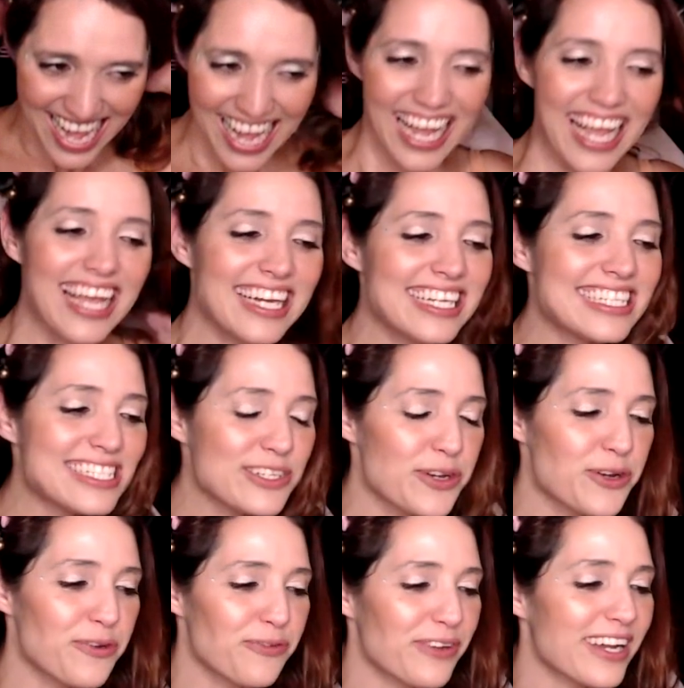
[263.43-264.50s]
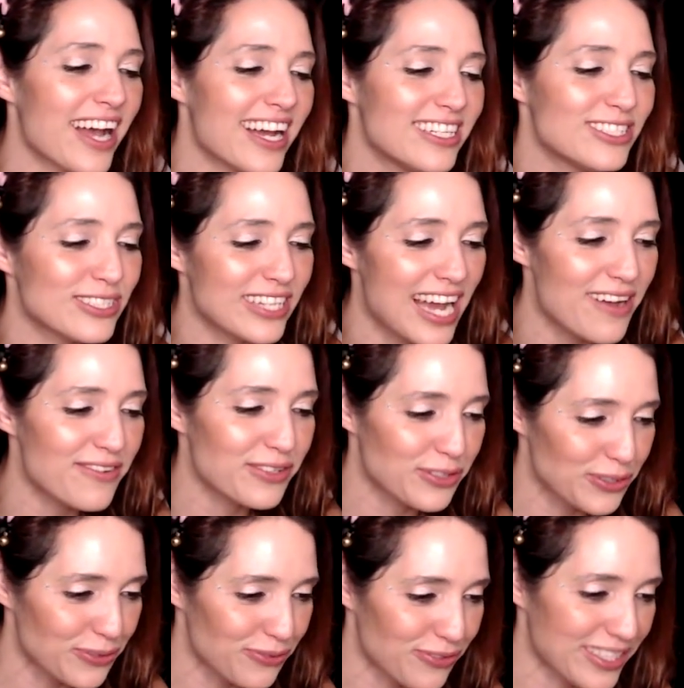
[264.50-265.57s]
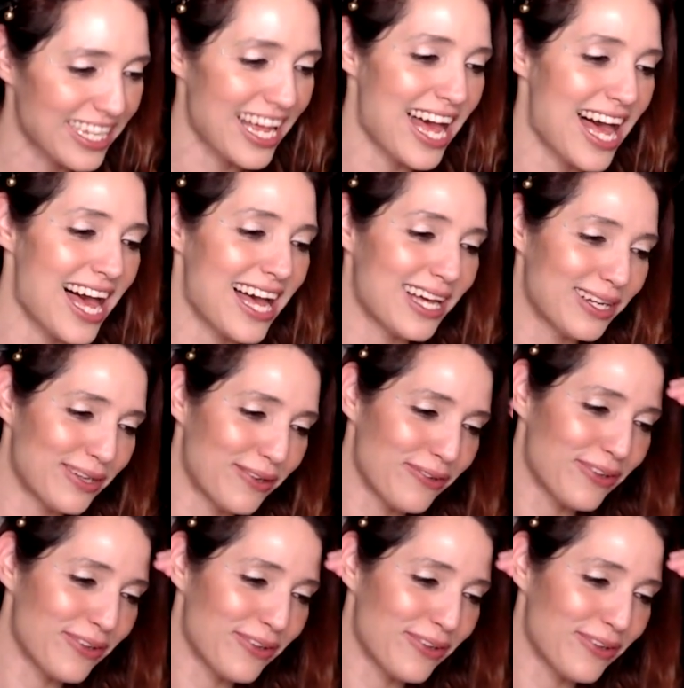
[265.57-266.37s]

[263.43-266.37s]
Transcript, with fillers: it is goofy. I do have a goofy laugh.